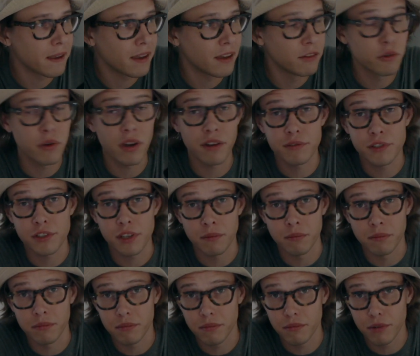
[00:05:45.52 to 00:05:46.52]
And you have
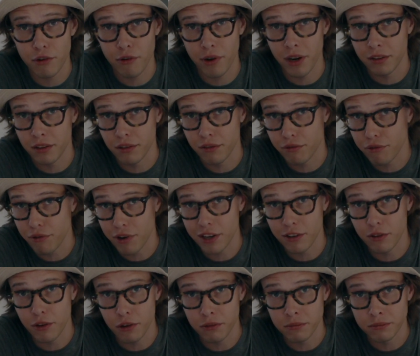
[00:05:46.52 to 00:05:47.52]
some creative
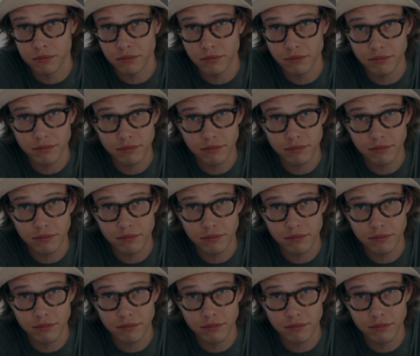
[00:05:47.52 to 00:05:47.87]
freedom